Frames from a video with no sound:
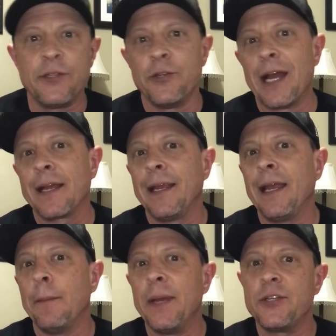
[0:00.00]
You're not going to get
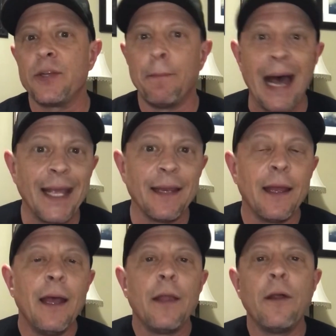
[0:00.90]
a pitch to buy it.
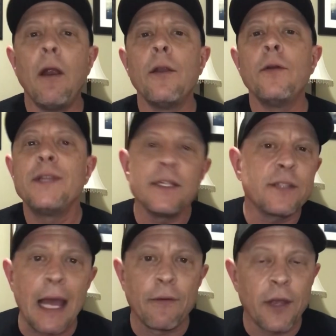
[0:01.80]
There are no
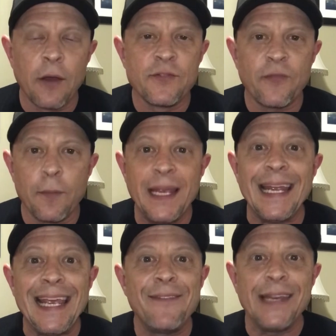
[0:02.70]
discount codes for me to
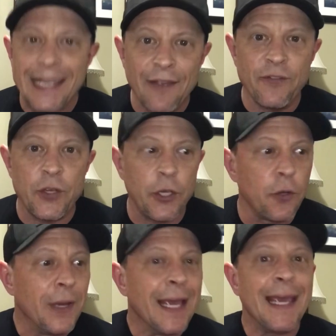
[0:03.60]
even give to you.